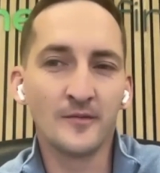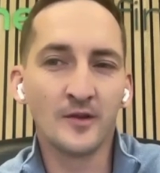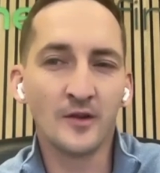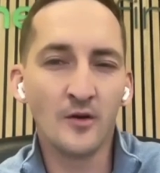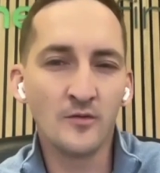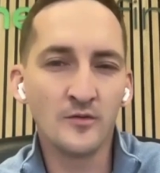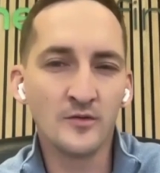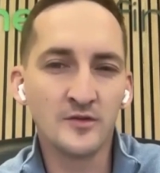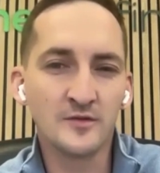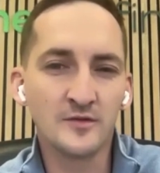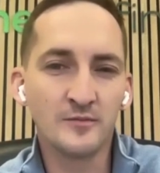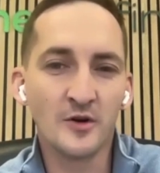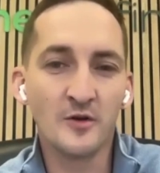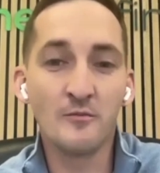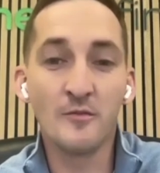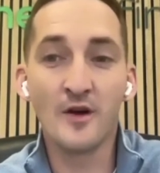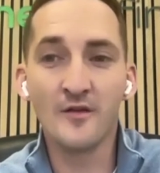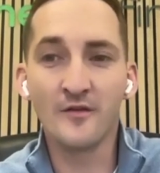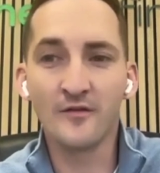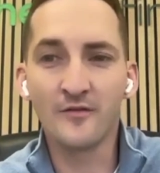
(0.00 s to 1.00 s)
loans per
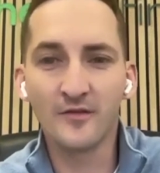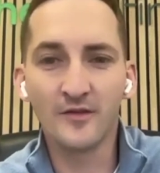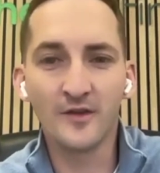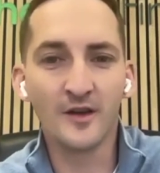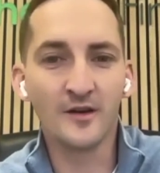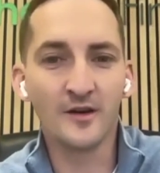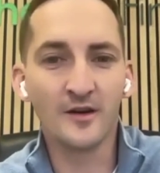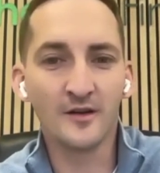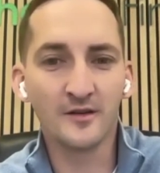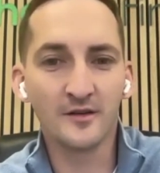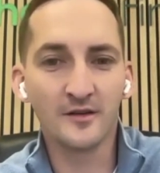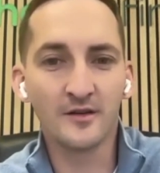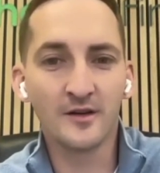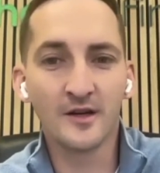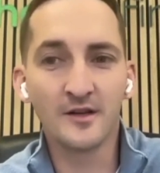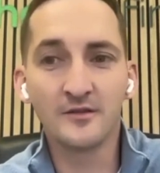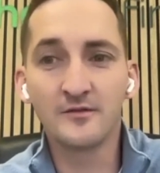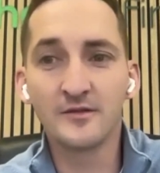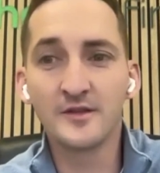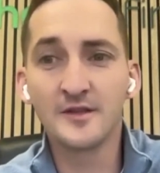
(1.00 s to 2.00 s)
month than other
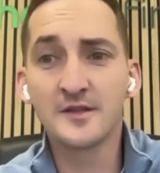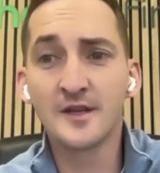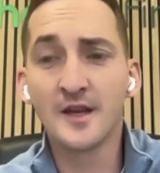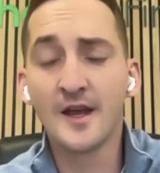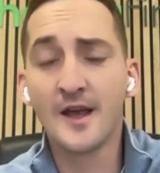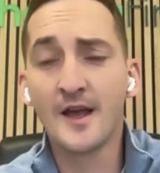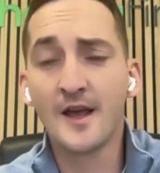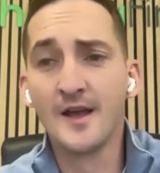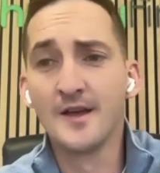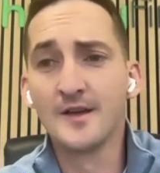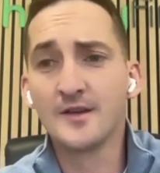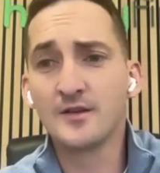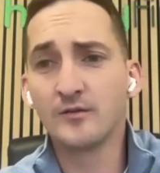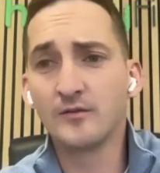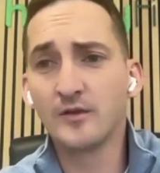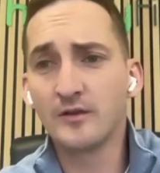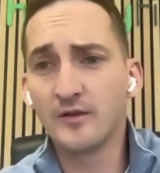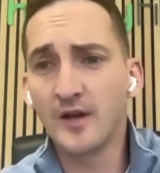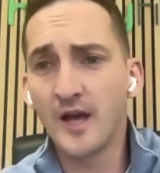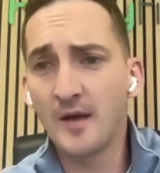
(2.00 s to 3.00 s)
countries. So
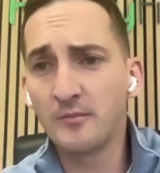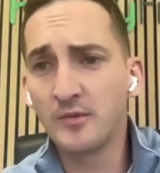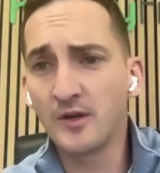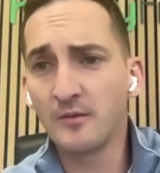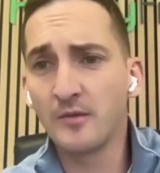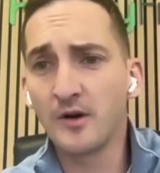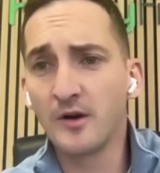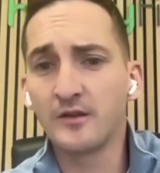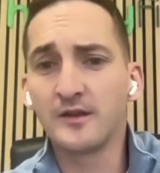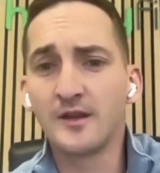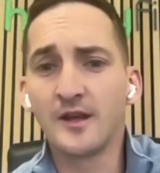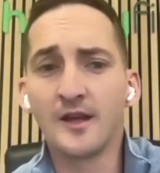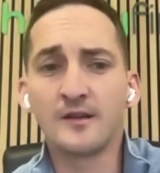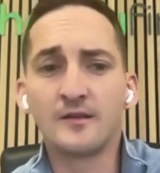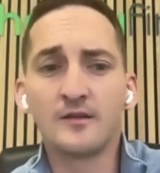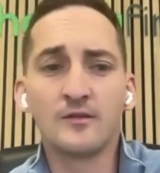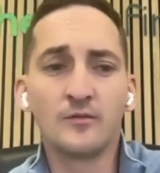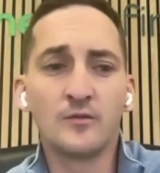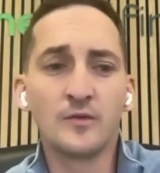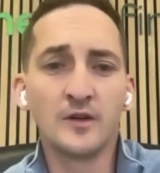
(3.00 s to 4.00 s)
we are happy about that.
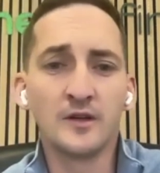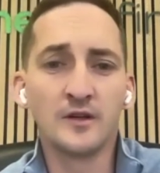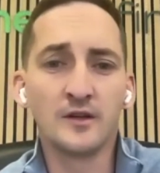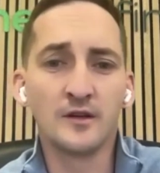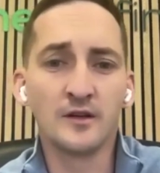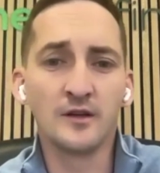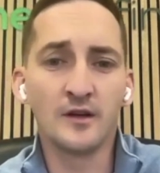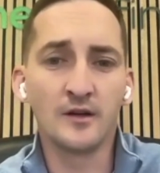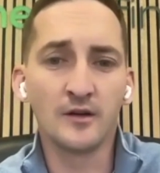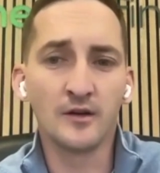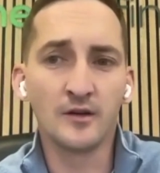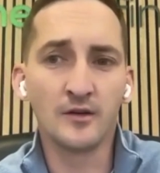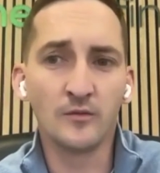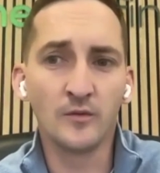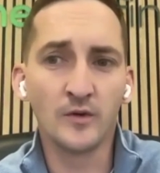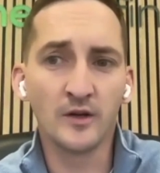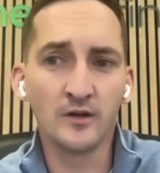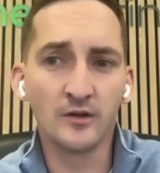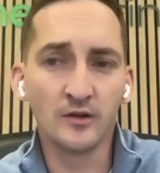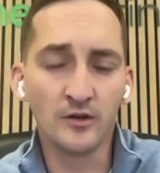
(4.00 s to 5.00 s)
We
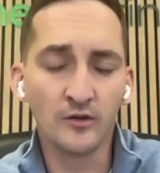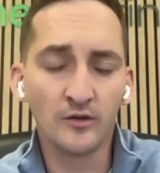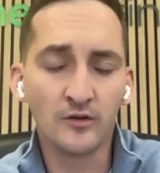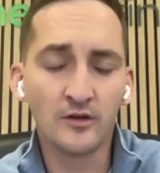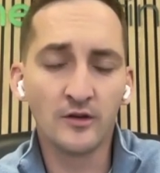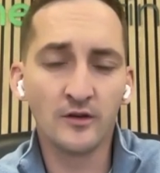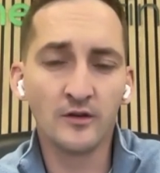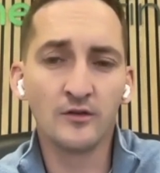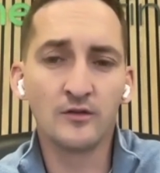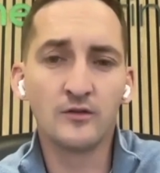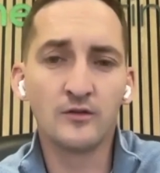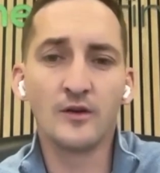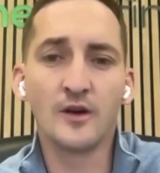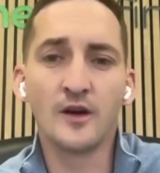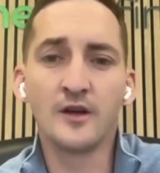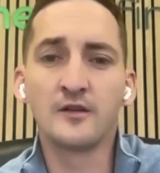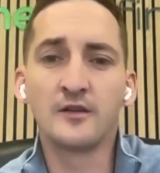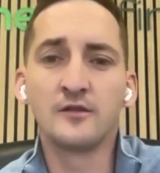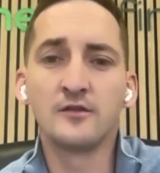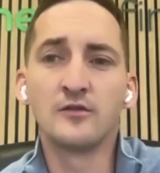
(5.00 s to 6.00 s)
look into
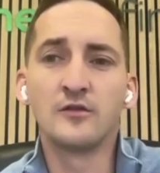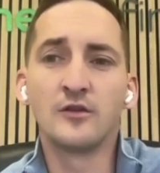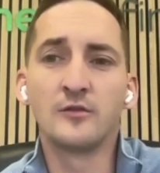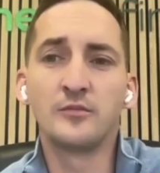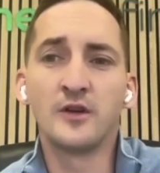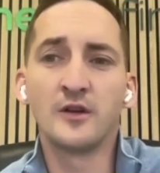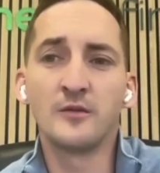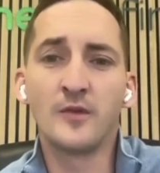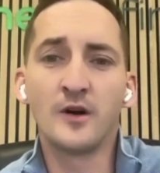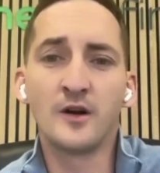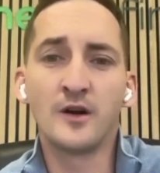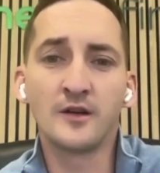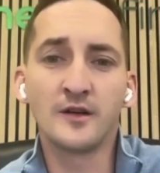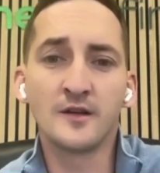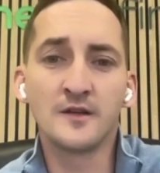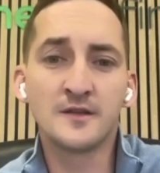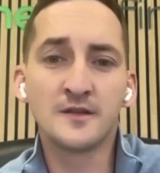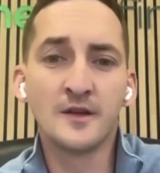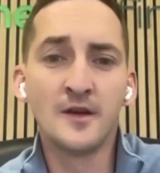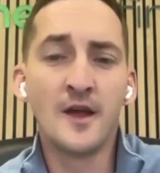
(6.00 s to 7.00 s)
other European
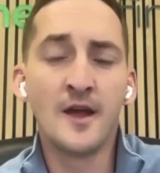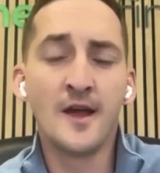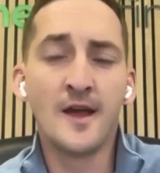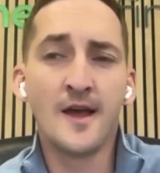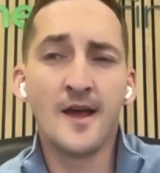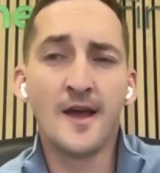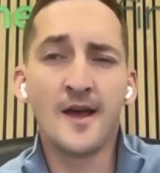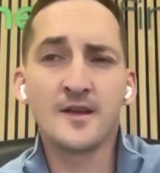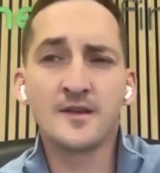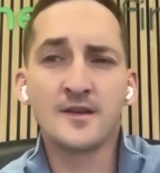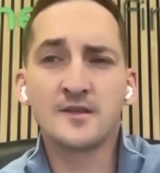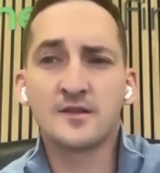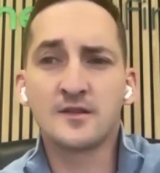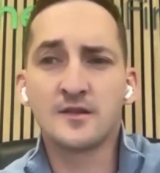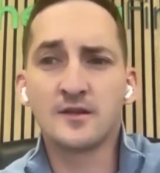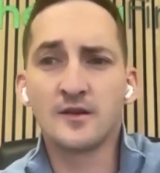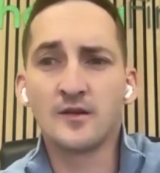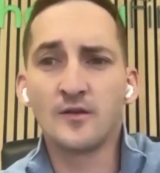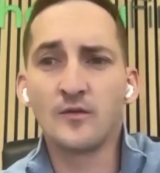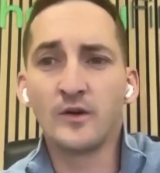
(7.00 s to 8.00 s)
markets, as
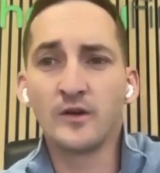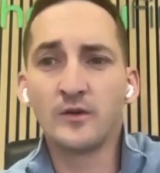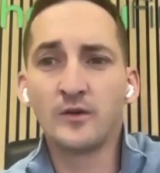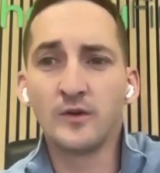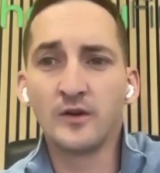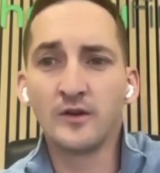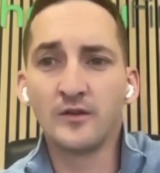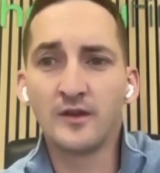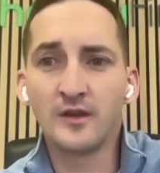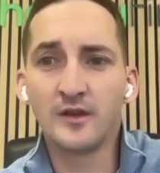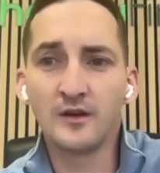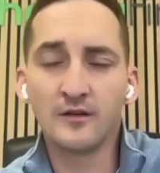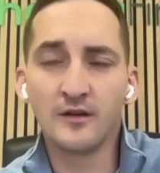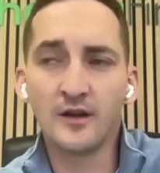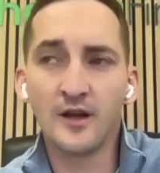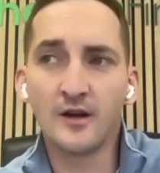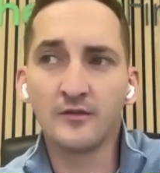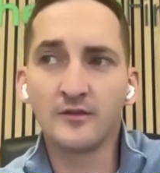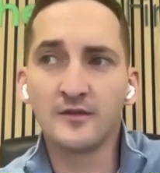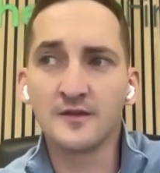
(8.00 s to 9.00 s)
what we figured
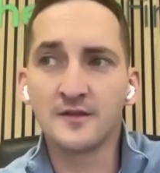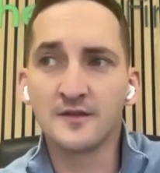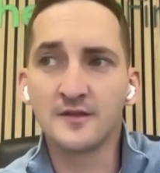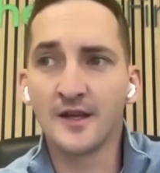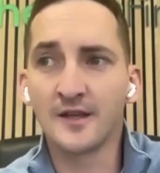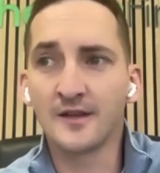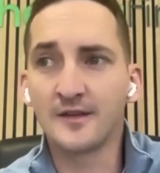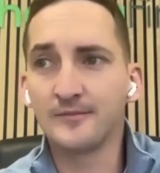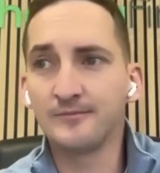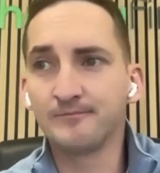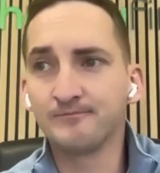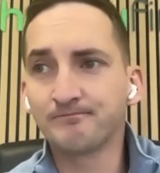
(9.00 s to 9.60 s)
out is that